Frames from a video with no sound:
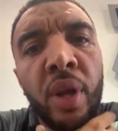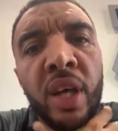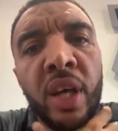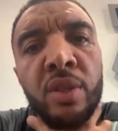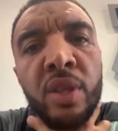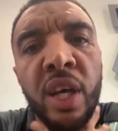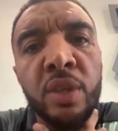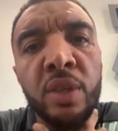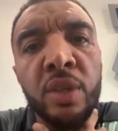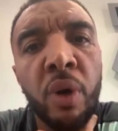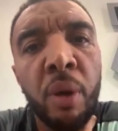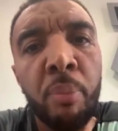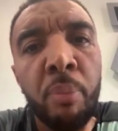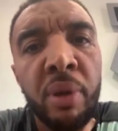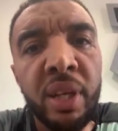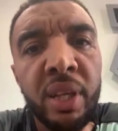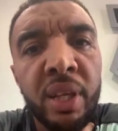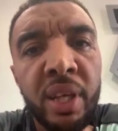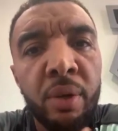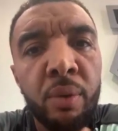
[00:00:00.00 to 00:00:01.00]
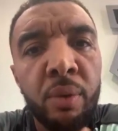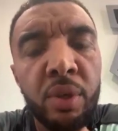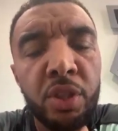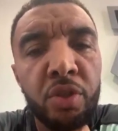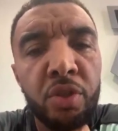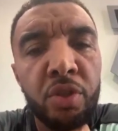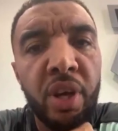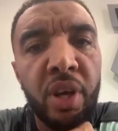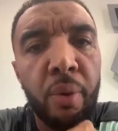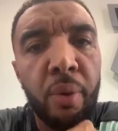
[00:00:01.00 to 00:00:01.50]
And that's why I pled
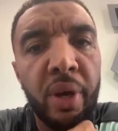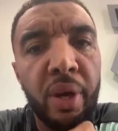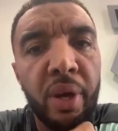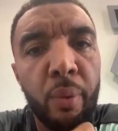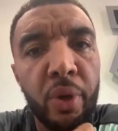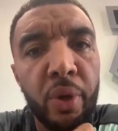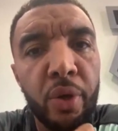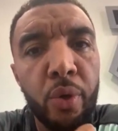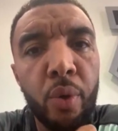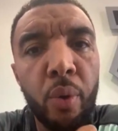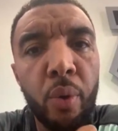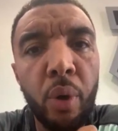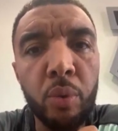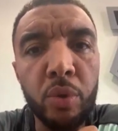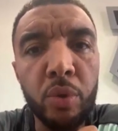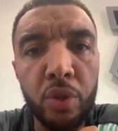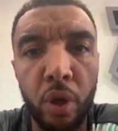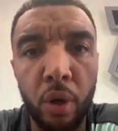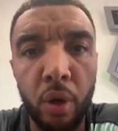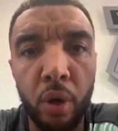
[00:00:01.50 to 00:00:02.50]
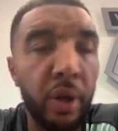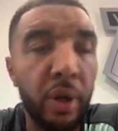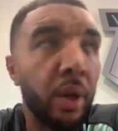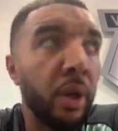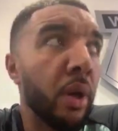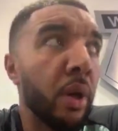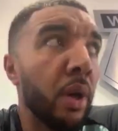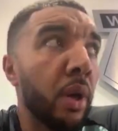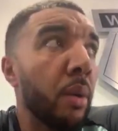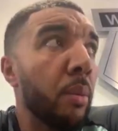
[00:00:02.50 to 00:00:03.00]
guilty straight away. We knew I was
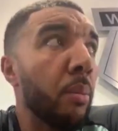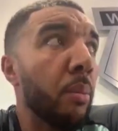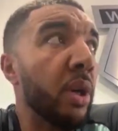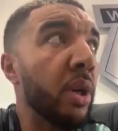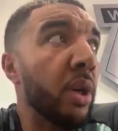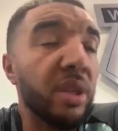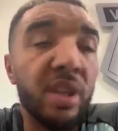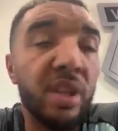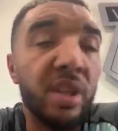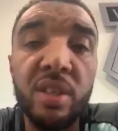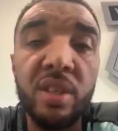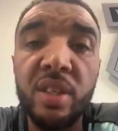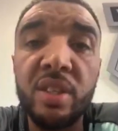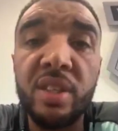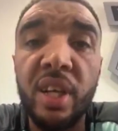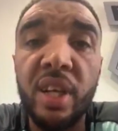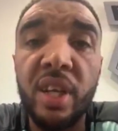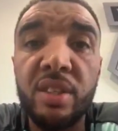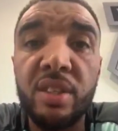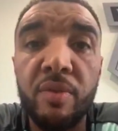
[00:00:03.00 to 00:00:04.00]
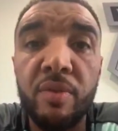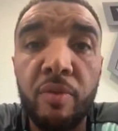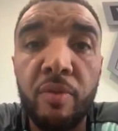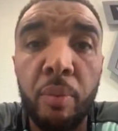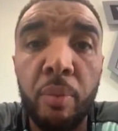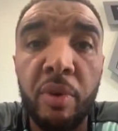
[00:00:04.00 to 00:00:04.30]
going. My solicitor said